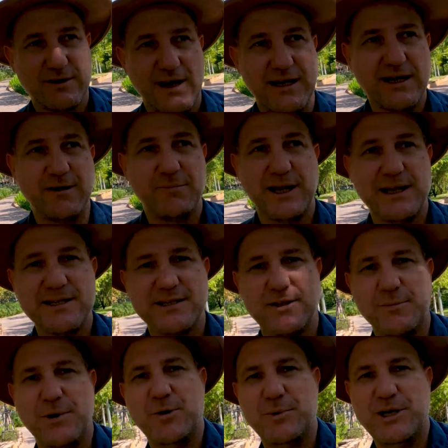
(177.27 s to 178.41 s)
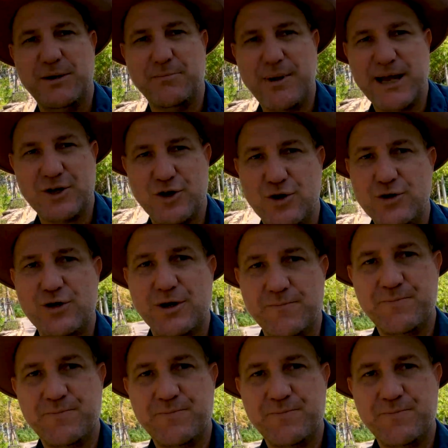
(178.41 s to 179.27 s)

taking place at the moment in Bangkok.